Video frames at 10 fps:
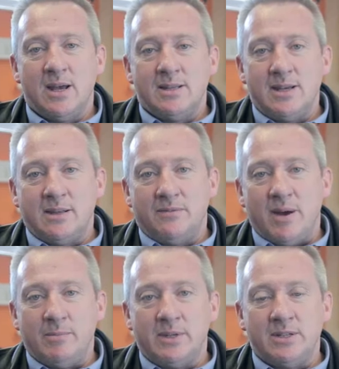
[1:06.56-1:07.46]
take the
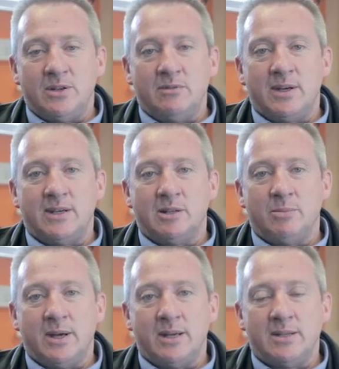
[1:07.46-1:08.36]
families on a regular
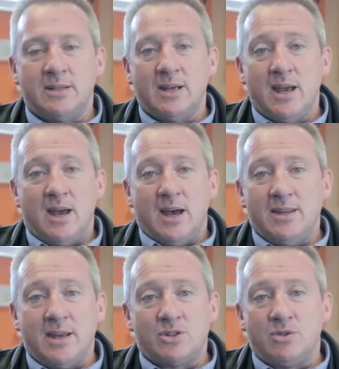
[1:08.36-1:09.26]
basis,
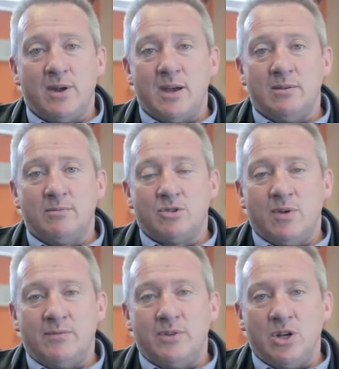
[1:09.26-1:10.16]
and that's great.
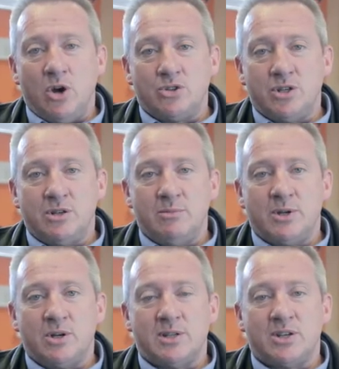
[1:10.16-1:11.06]
Great for the Octagon
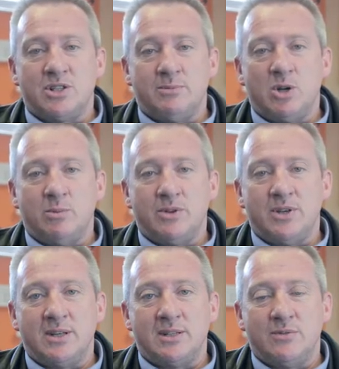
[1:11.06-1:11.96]
because actually they become a
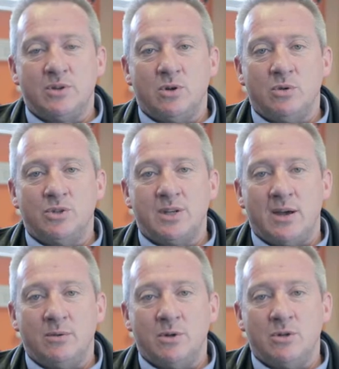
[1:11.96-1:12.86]
theatre for the whole
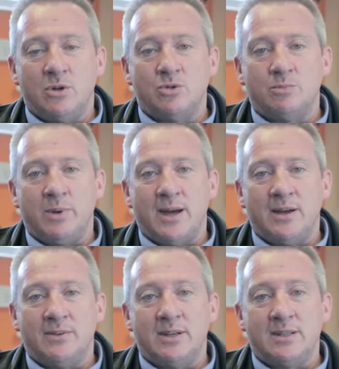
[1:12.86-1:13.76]
town and not just
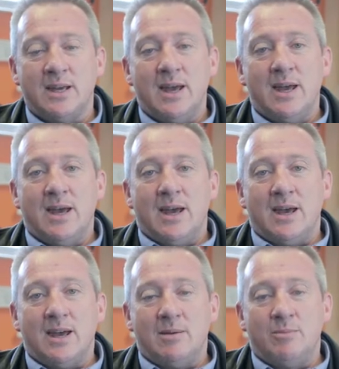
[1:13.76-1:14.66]
part of it.
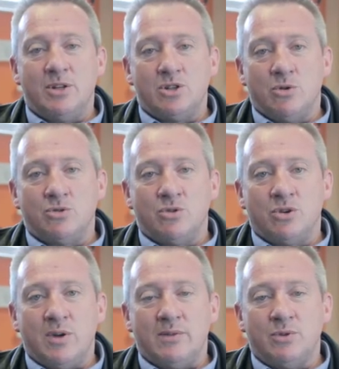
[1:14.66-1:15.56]
But it's also
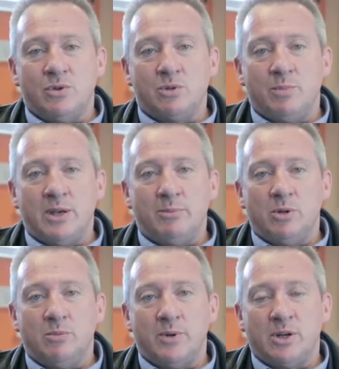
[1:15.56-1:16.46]
great for those
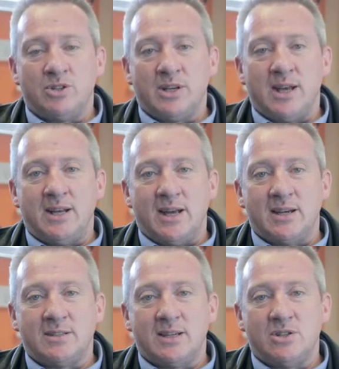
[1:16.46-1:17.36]
people because they're getting
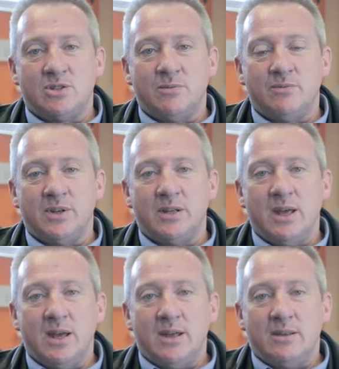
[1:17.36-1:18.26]
access to something
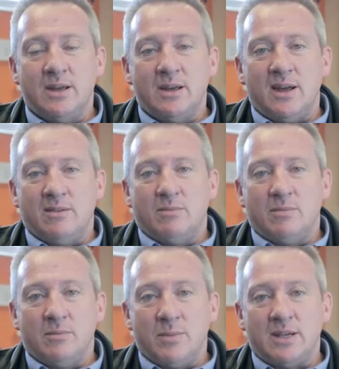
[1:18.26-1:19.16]
that
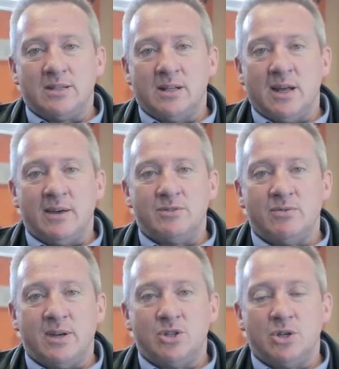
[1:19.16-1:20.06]
makes their lives
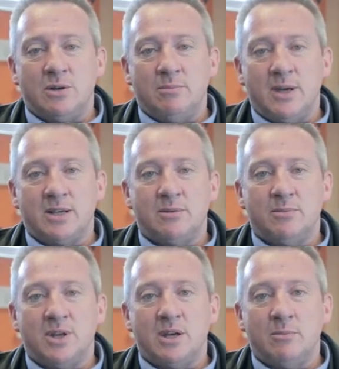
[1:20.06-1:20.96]
richer, makes them
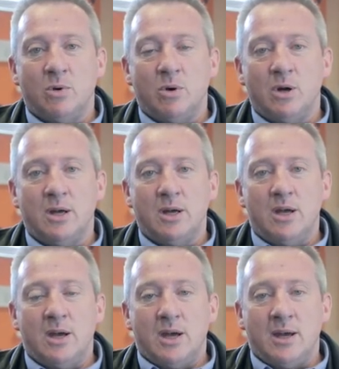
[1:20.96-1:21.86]
think more,
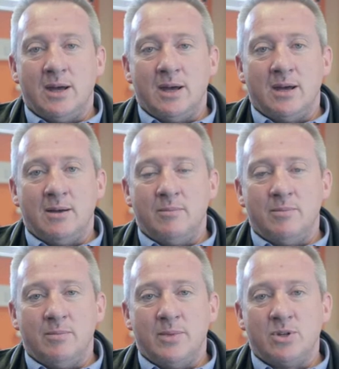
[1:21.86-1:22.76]

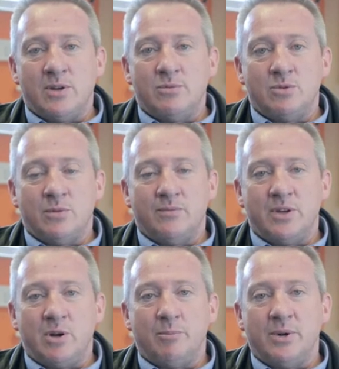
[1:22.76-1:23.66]
gives them
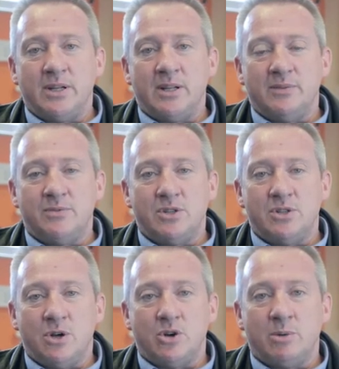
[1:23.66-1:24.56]
something completely different to
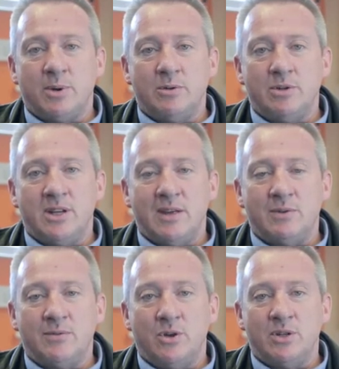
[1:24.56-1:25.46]
talk about that they
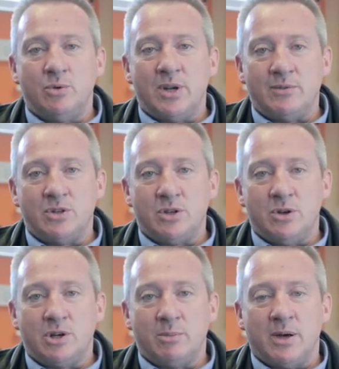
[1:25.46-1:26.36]
never thought they would ever
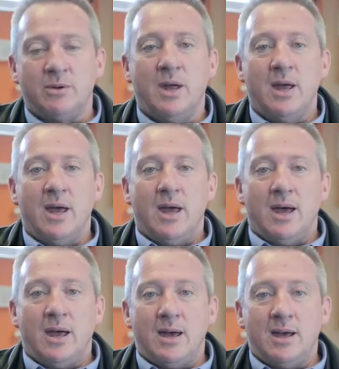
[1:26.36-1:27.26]
talk about.
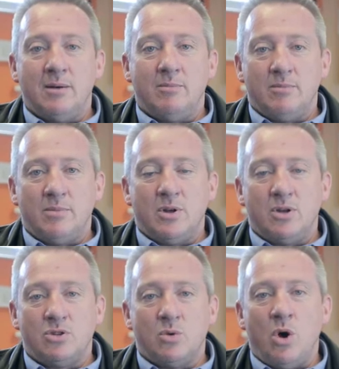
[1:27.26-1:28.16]

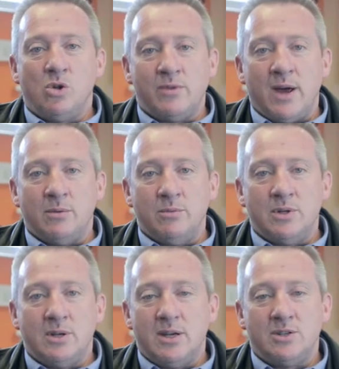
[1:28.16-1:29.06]
So all
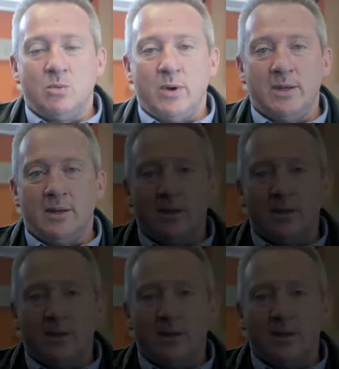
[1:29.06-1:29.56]
round, it's a winner.